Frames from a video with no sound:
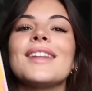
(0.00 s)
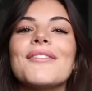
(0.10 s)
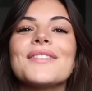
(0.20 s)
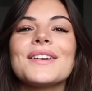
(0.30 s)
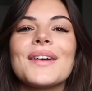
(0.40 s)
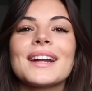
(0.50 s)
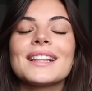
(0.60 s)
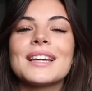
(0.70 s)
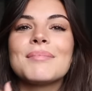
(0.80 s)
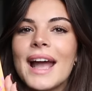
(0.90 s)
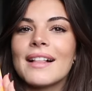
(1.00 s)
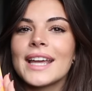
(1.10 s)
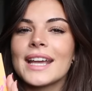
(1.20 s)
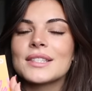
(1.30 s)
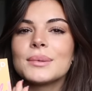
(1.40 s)
Love Theoretically by
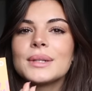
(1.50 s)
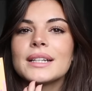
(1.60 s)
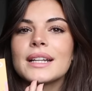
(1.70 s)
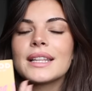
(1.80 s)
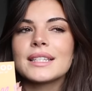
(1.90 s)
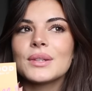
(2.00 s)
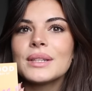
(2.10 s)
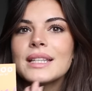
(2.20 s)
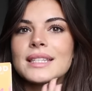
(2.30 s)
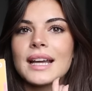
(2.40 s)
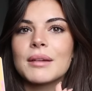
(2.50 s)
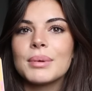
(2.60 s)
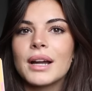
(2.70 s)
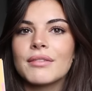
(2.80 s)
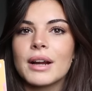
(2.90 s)
Allie Hazelwood. This is only the second
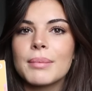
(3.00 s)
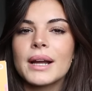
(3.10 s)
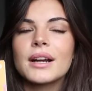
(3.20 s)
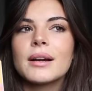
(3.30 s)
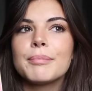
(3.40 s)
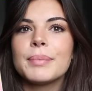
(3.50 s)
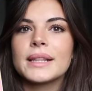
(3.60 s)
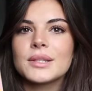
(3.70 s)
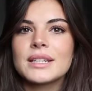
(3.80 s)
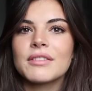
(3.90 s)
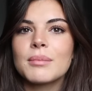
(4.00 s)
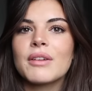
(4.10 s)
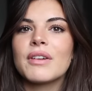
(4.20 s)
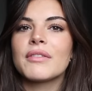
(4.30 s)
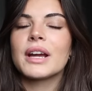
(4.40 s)
book I've read by her, but this is definitely
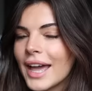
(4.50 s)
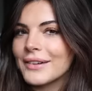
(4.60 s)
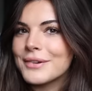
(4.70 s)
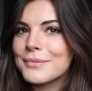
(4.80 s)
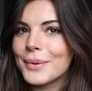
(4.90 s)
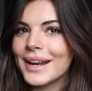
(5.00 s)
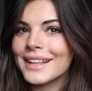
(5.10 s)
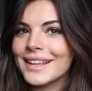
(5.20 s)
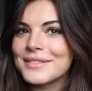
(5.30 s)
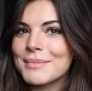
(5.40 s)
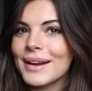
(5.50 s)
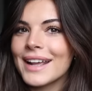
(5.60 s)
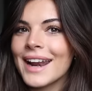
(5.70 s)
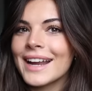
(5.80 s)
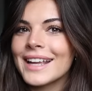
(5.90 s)
my favorite. I don't know what I loved about
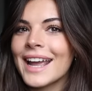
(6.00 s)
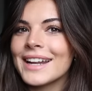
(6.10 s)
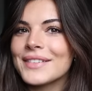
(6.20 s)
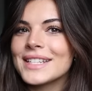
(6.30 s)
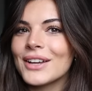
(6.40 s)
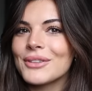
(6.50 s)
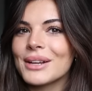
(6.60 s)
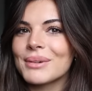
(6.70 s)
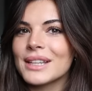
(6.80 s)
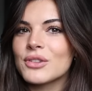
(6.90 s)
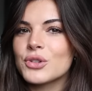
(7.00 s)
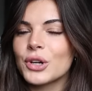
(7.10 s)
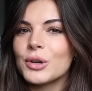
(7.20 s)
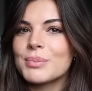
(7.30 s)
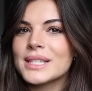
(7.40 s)
it, and I can't even tell you like really the
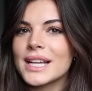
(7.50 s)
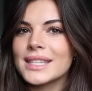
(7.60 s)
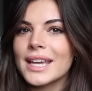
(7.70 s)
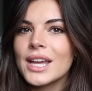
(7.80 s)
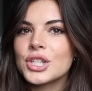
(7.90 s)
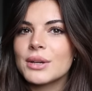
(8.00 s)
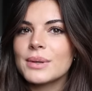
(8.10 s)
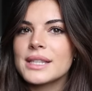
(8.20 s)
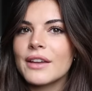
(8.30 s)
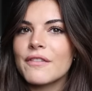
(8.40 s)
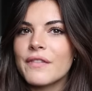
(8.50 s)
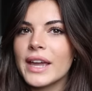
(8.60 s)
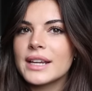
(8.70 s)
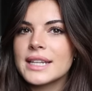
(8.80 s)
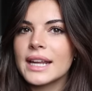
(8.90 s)
trope besides like she was like
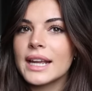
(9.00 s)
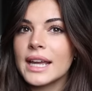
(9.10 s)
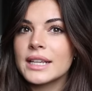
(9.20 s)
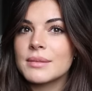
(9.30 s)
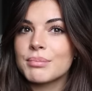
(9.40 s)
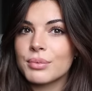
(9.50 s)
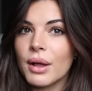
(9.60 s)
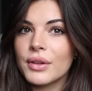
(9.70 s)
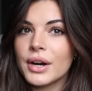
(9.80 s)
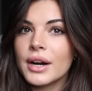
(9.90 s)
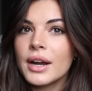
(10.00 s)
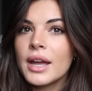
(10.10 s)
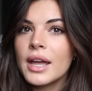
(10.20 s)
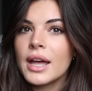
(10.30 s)
fake dating his brother.